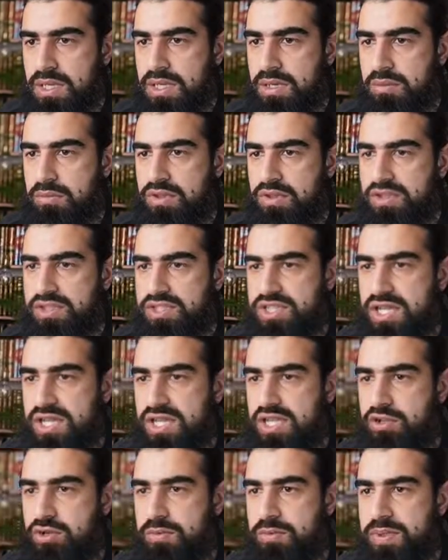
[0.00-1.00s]
Well, Sheikh, in
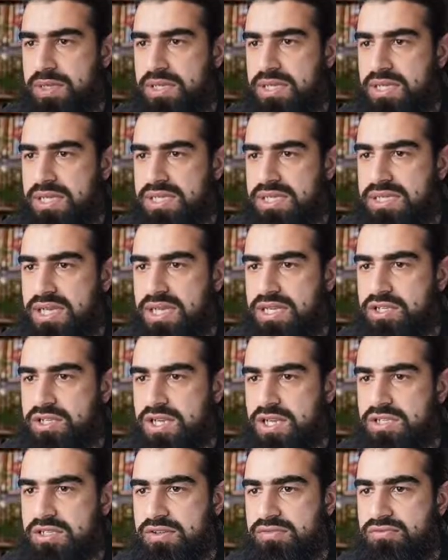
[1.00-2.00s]
your opinion, is there any
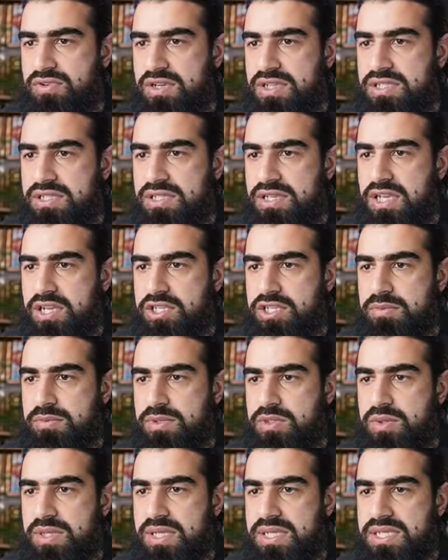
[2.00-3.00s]
chance of reconciliation
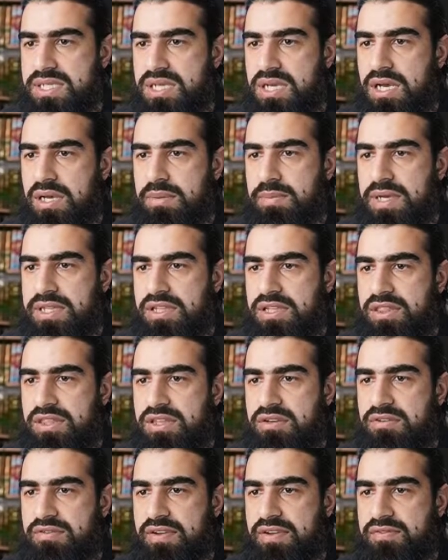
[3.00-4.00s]
between Islam and the theory
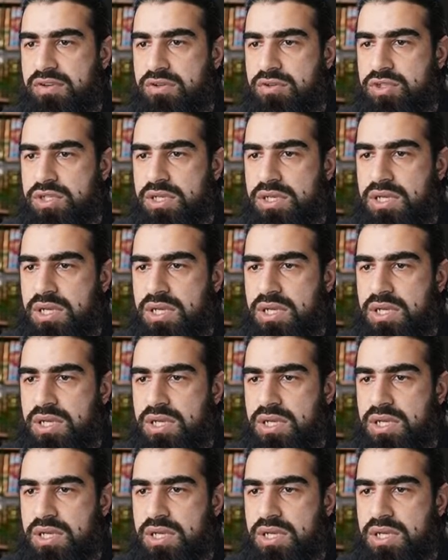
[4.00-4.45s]
of evolution?